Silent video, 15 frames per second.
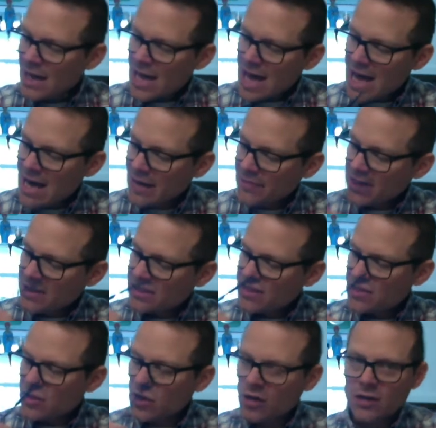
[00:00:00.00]
and I'm going to
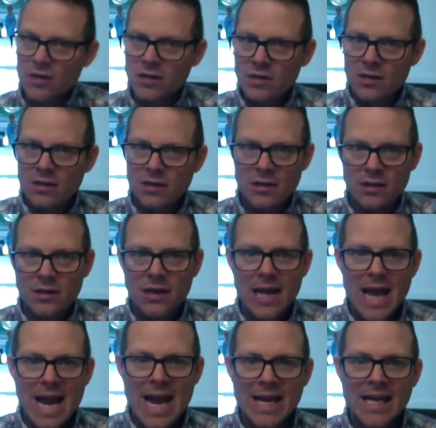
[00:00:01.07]
start
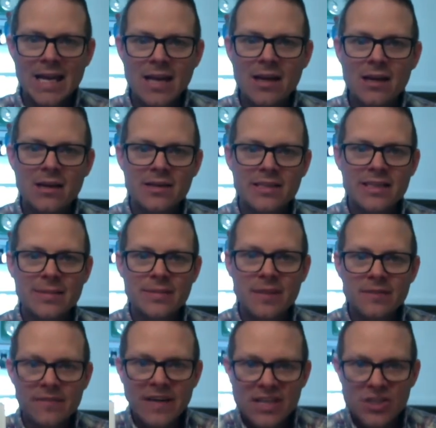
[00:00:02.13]
adding some of the
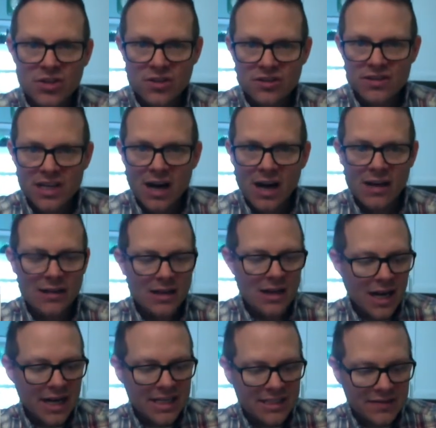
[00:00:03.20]
features on the
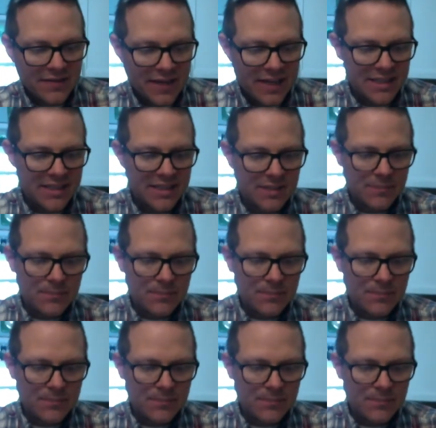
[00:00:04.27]
guy's face.